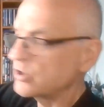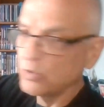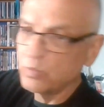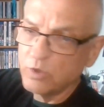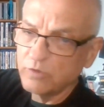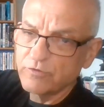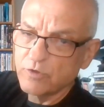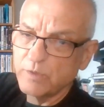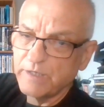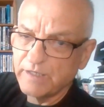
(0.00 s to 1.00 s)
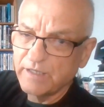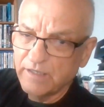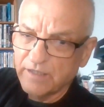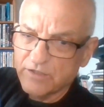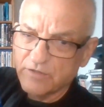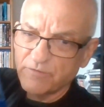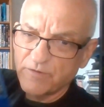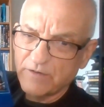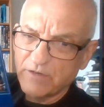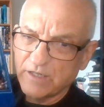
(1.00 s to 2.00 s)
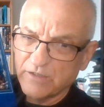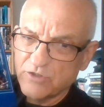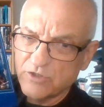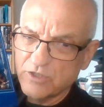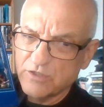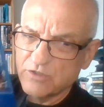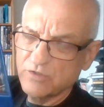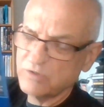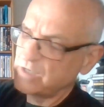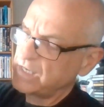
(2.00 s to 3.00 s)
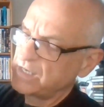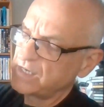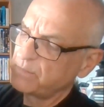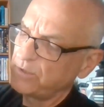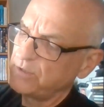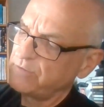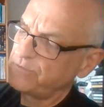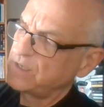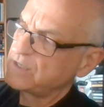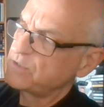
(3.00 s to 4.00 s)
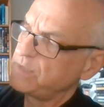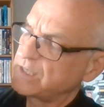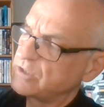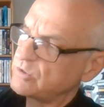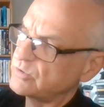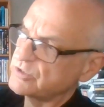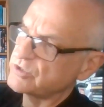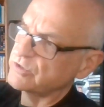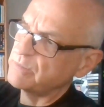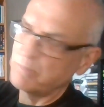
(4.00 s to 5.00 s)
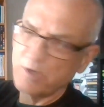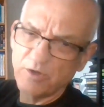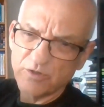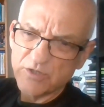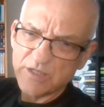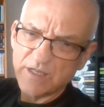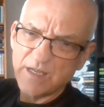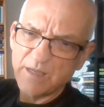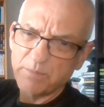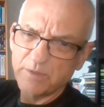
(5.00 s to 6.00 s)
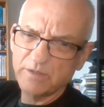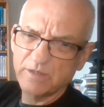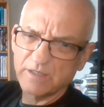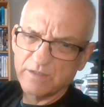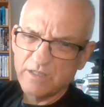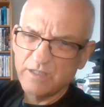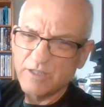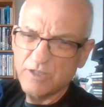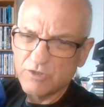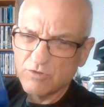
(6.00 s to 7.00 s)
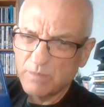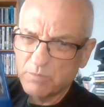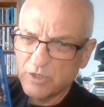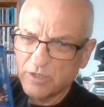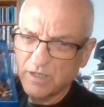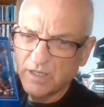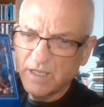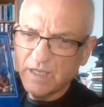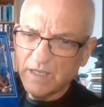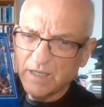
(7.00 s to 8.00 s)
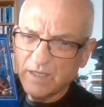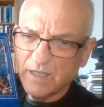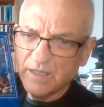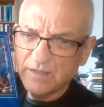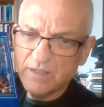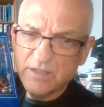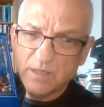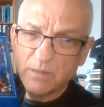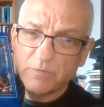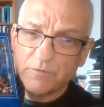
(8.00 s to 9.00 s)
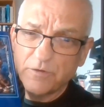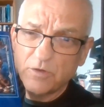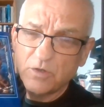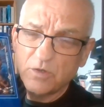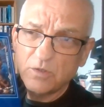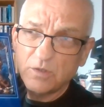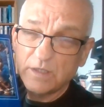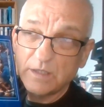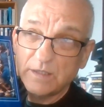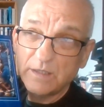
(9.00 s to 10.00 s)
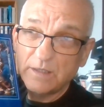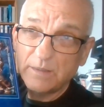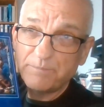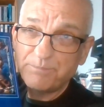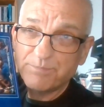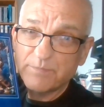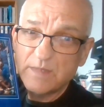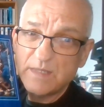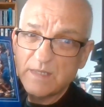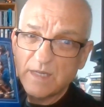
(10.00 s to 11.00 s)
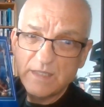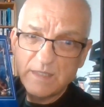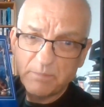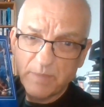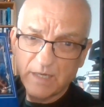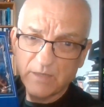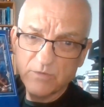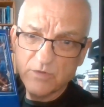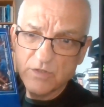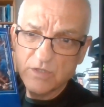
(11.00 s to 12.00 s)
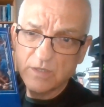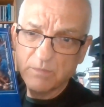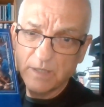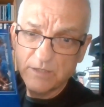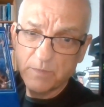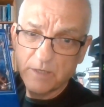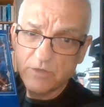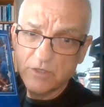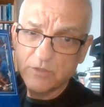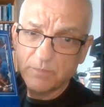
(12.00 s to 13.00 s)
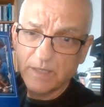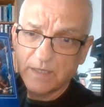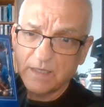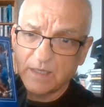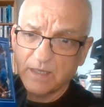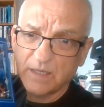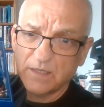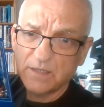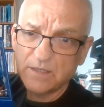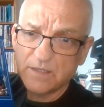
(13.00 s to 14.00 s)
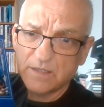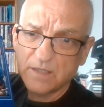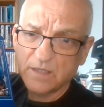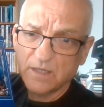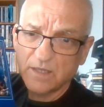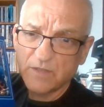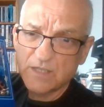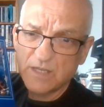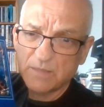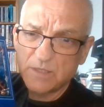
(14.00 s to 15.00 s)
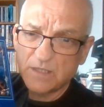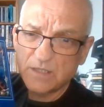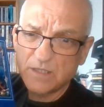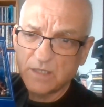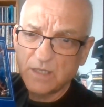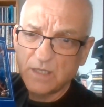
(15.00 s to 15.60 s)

called Wolf Queen. That's a very nice jigsaw couple of uh, split corners on the box there, but that's in the description. Uh, had this up for um, £9 plus postage and packing, and uh, I've accepted